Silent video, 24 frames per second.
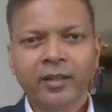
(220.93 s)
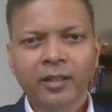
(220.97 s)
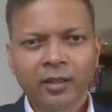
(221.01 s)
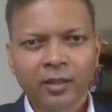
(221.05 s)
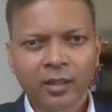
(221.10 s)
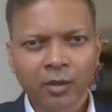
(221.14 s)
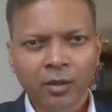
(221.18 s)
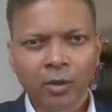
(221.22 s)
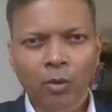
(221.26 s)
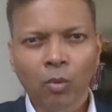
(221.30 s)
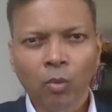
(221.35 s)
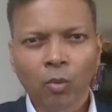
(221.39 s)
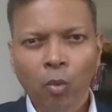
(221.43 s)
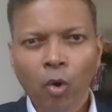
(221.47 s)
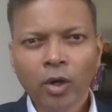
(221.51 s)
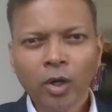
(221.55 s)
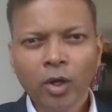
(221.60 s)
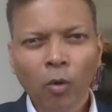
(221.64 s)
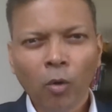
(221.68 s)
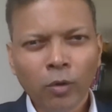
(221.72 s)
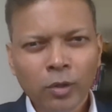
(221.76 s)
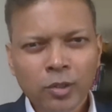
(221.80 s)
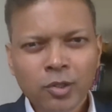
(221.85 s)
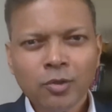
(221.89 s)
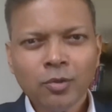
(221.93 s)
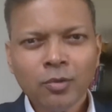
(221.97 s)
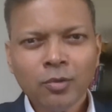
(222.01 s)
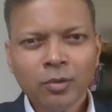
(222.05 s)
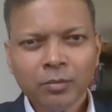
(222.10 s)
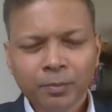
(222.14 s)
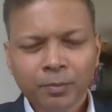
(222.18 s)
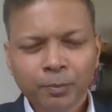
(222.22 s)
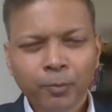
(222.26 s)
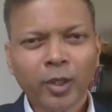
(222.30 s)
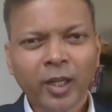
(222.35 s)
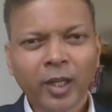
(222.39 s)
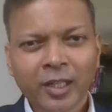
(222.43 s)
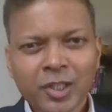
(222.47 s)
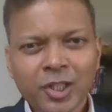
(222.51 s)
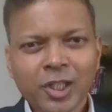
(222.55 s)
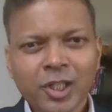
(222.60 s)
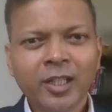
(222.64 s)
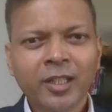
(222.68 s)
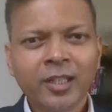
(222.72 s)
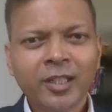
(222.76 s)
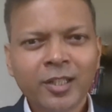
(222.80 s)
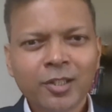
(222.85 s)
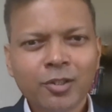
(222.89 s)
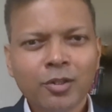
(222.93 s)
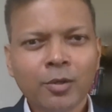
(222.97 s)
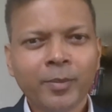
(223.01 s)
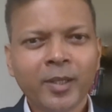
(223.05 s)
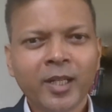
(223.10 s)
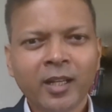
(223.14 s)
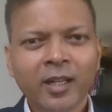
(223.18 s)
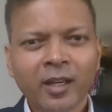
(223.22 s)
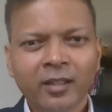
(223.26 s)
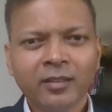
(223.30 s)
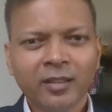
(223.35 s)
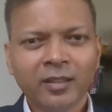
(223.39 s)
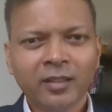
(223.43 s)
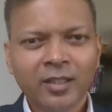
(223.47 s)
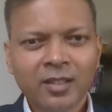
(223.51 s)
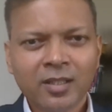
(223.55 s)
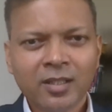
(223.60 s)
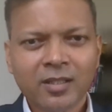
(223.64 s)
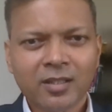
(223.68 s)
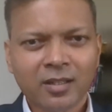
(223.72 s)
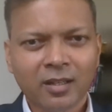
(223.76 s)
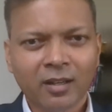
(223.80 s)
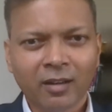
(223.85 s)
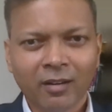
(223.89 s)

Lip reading: what also potentially needs to be done is